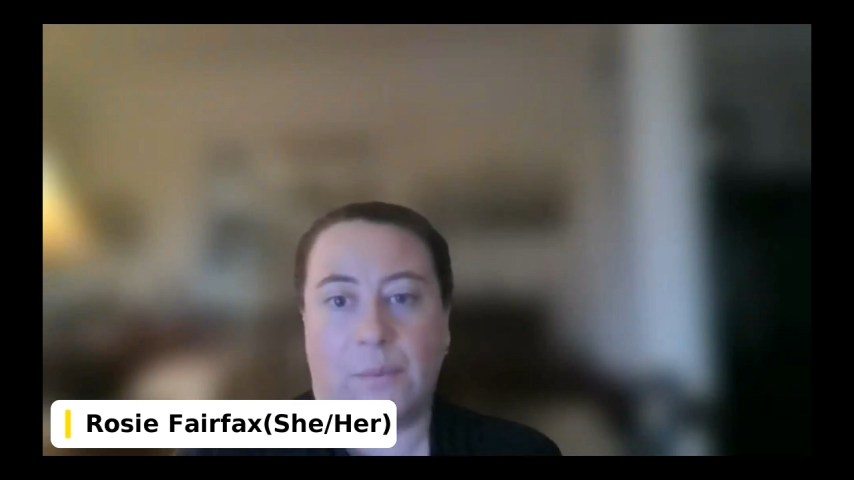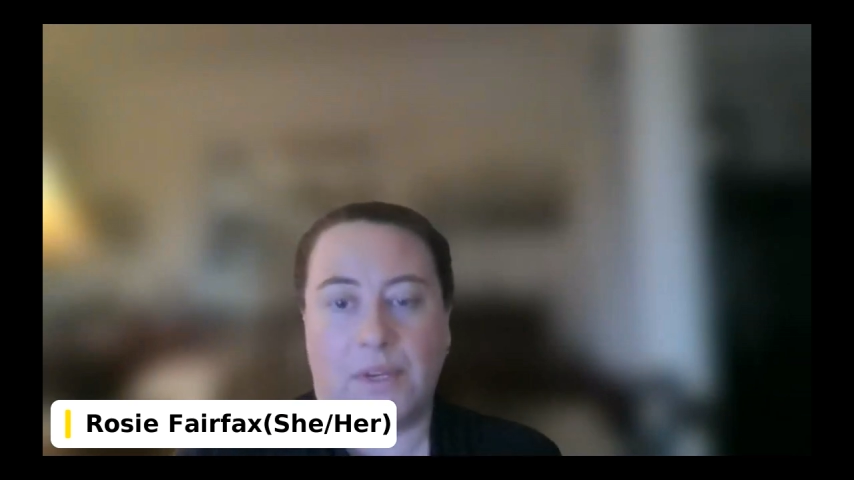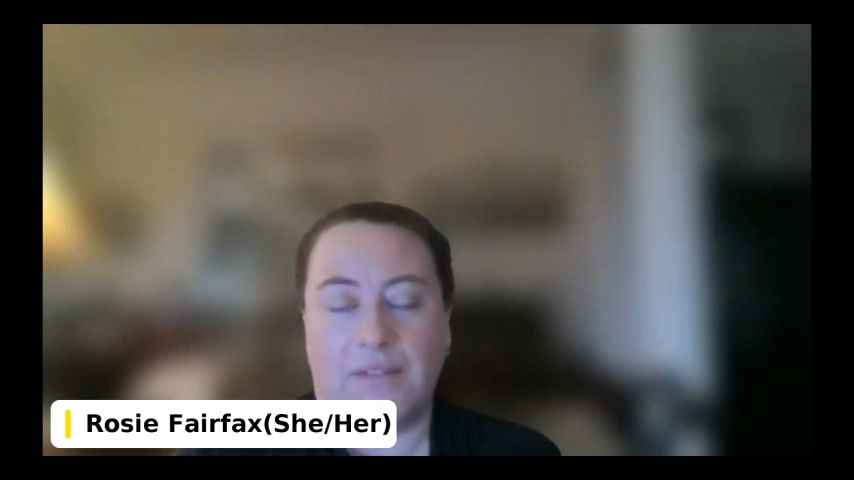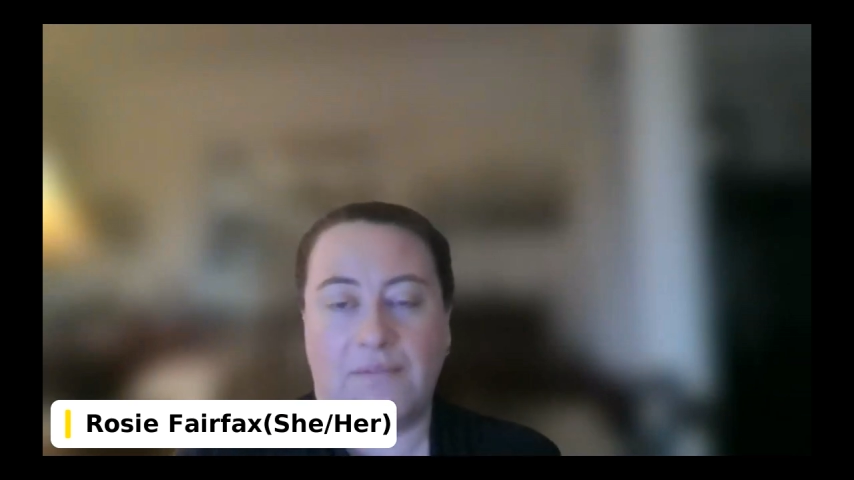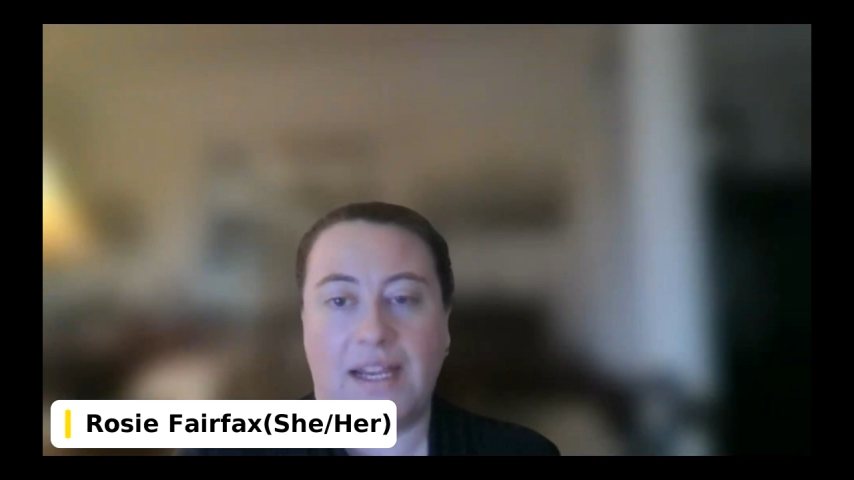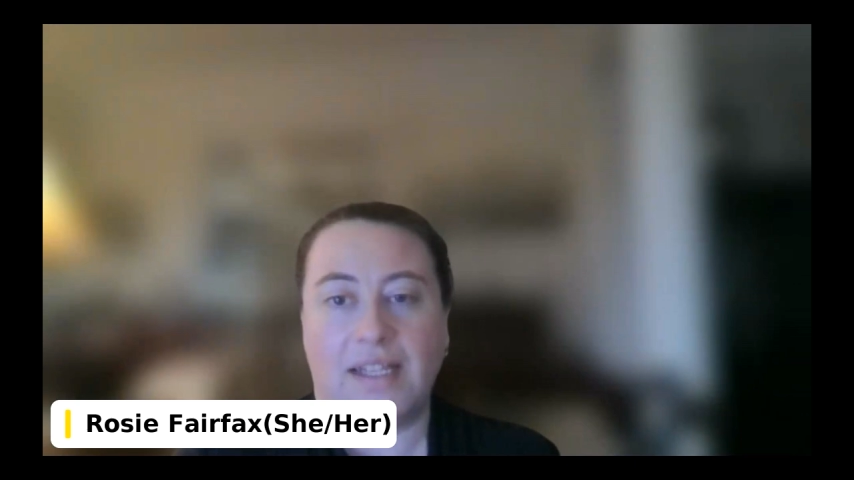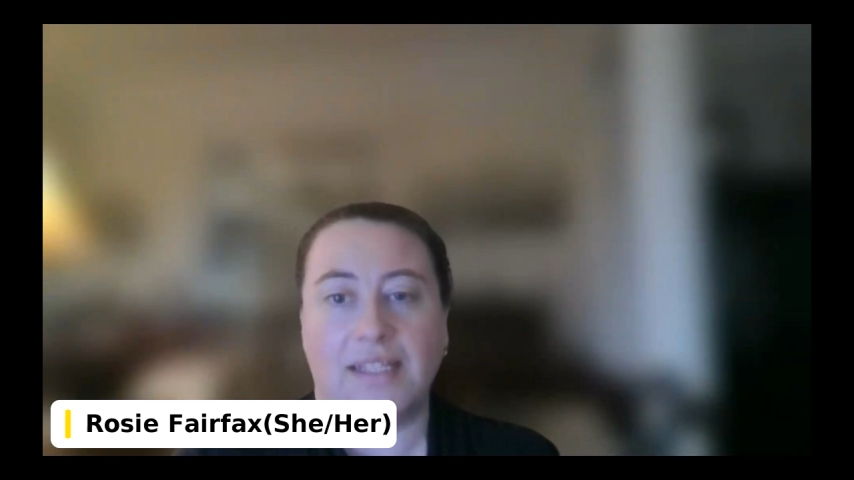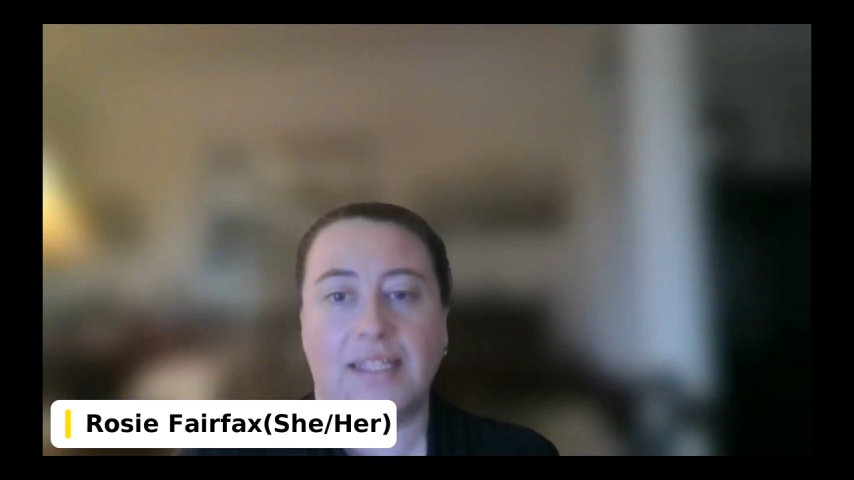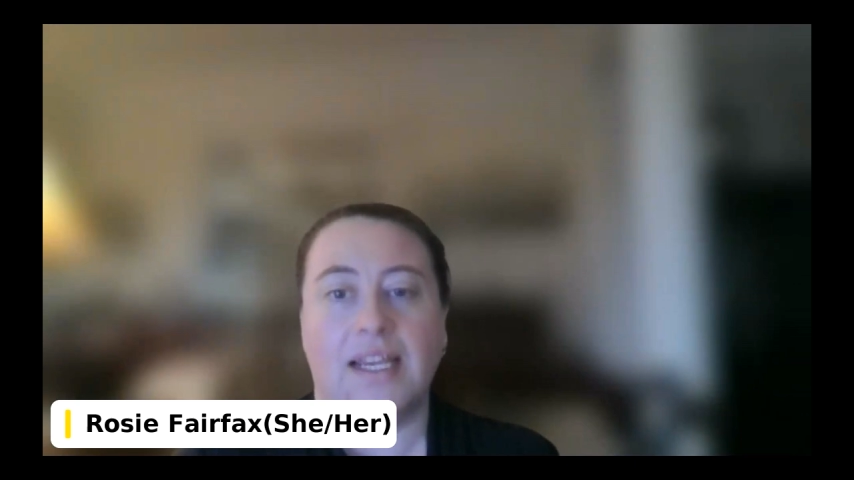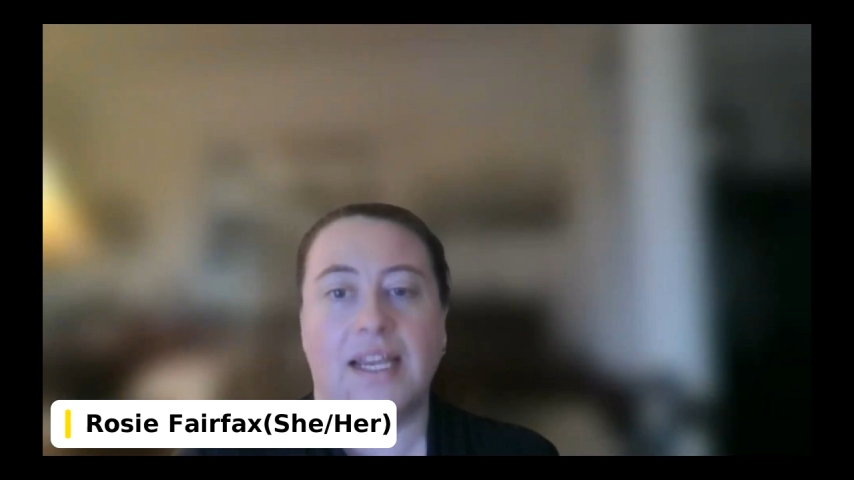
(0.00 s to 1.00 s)
from an
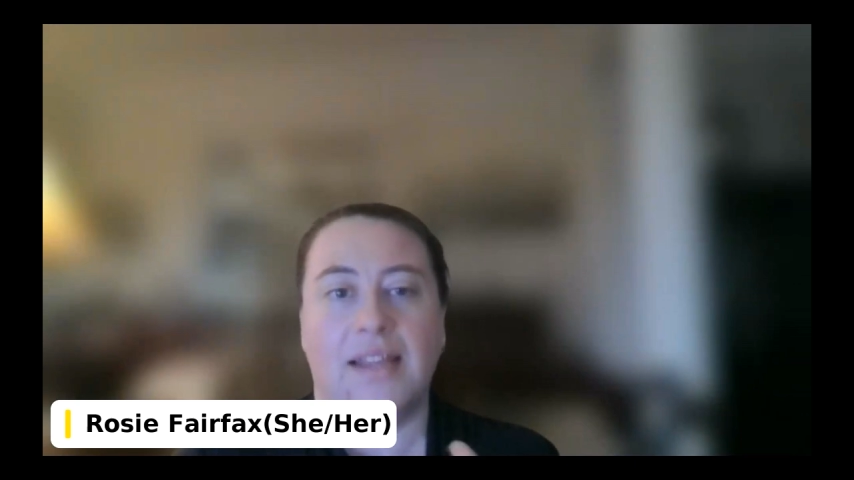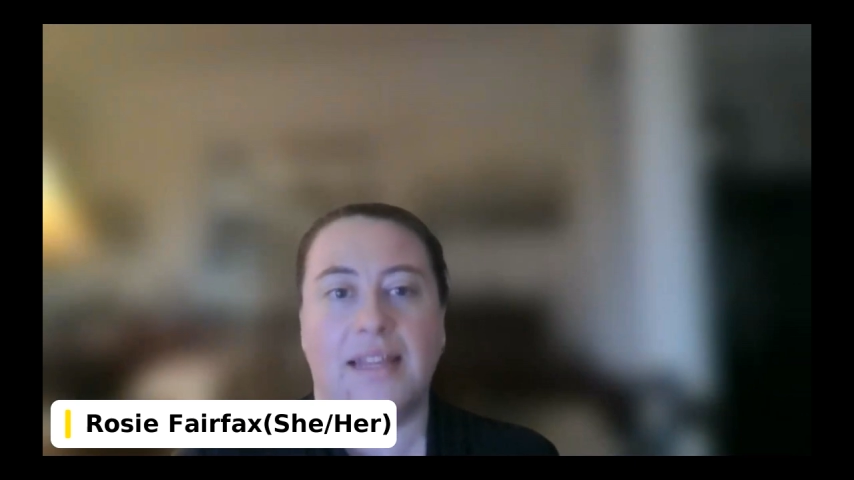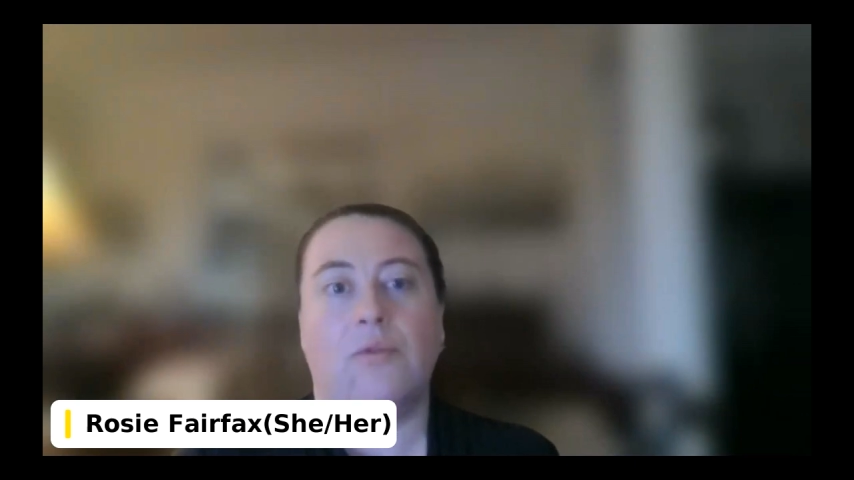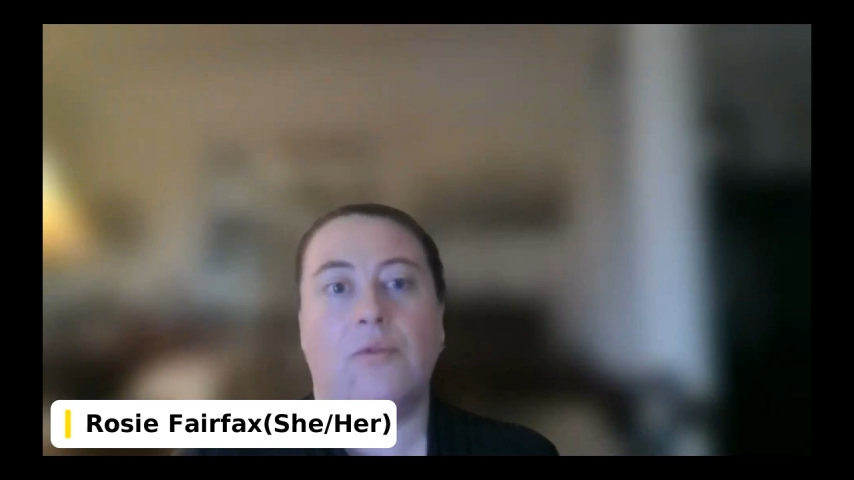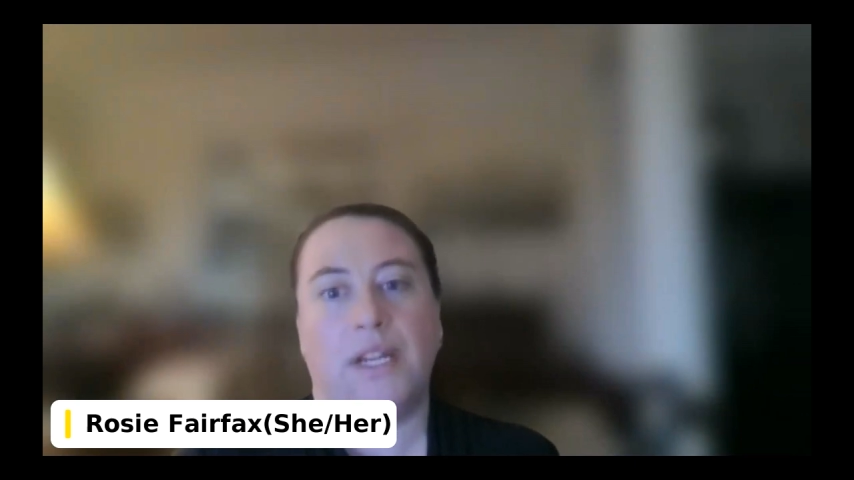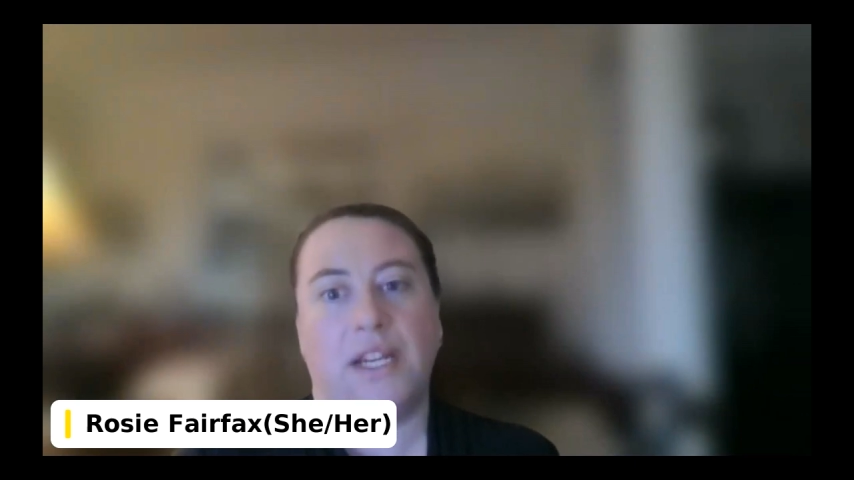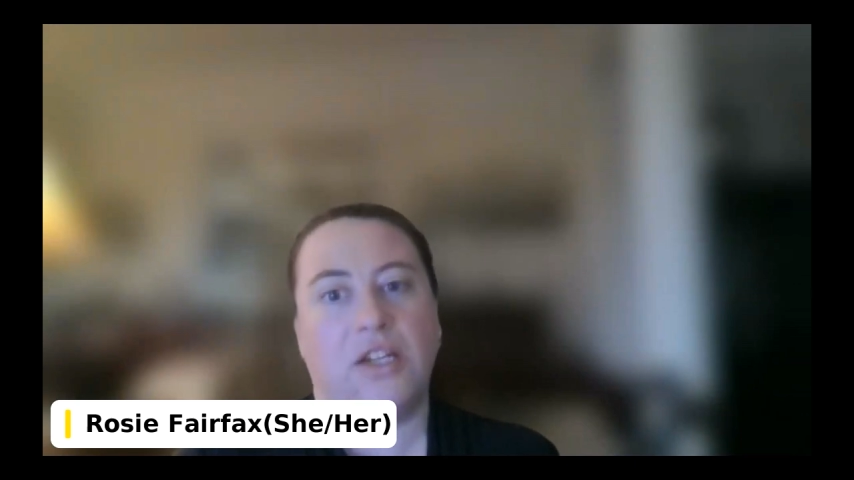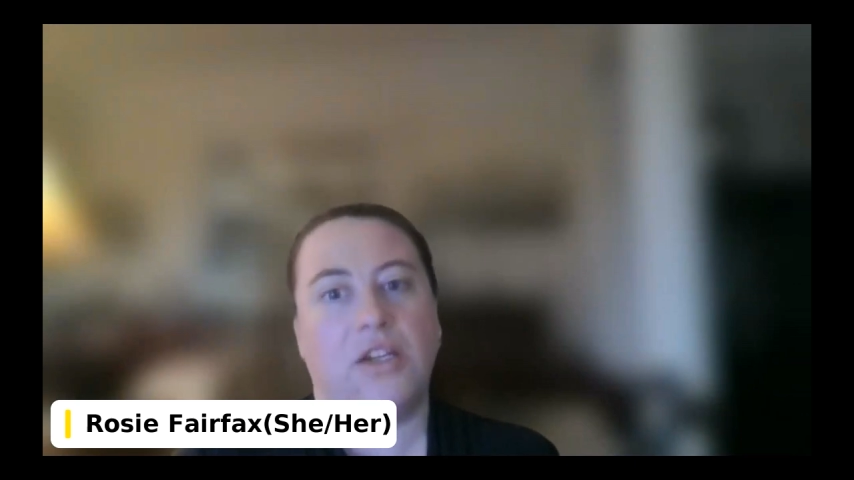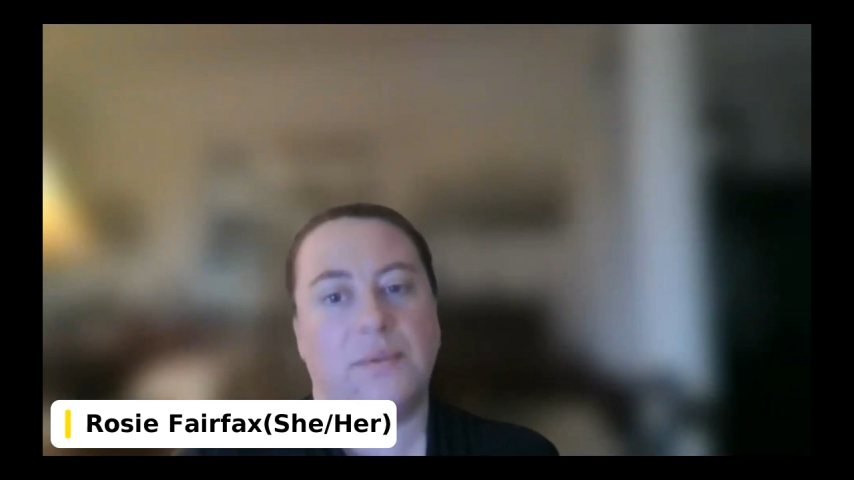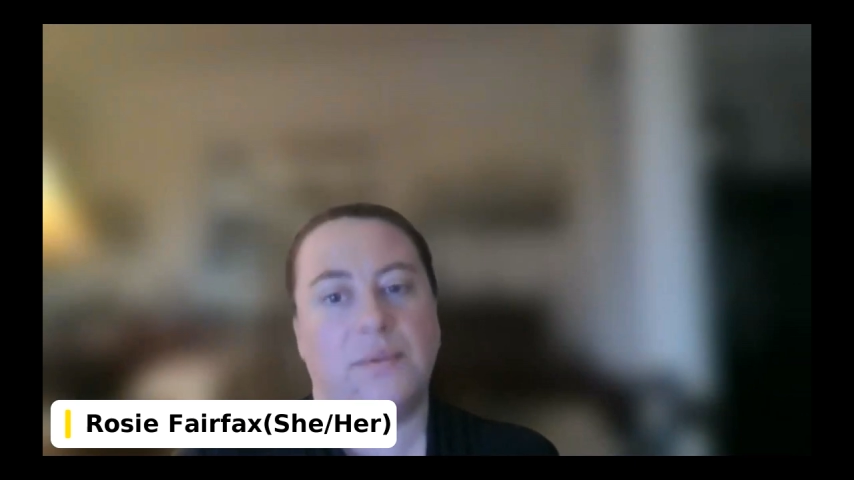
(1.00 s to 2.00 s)
event, that would be
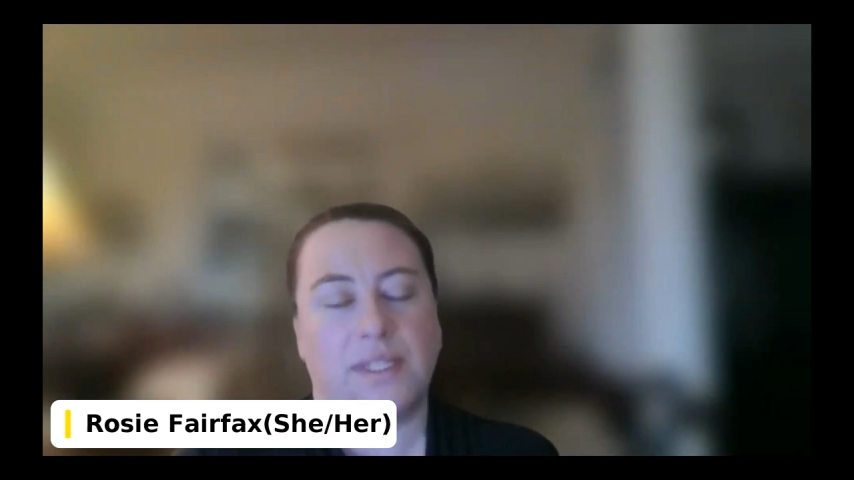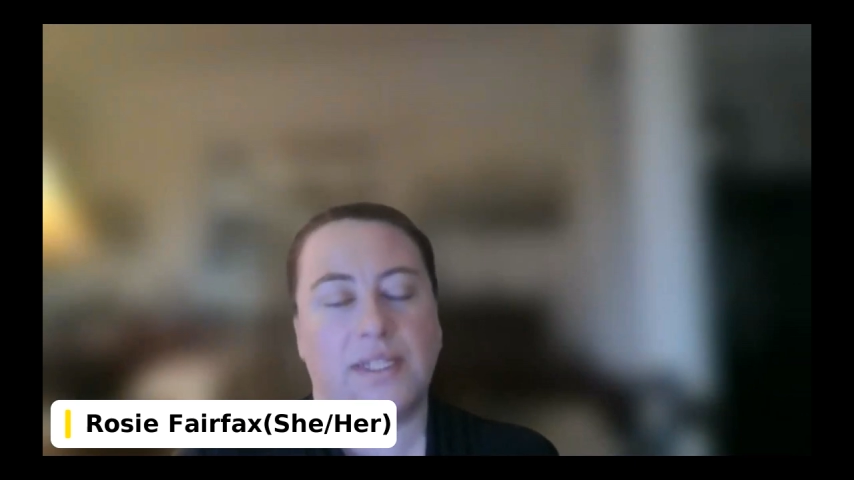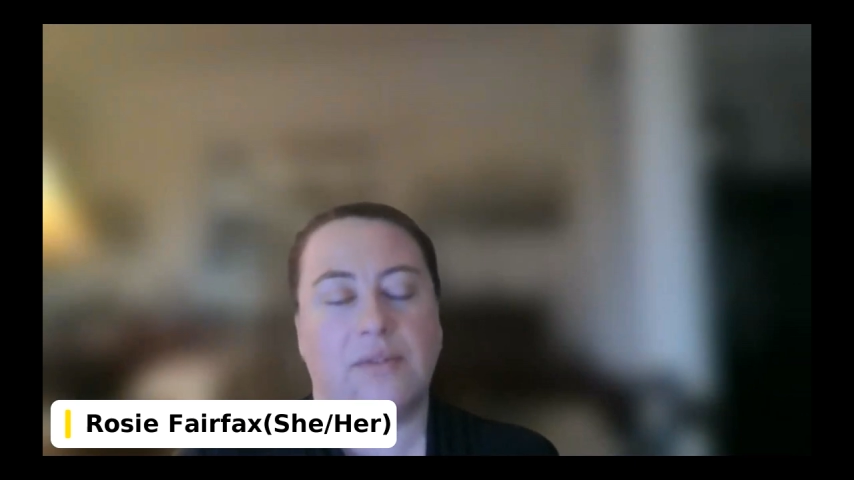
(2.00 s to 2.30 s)
a useful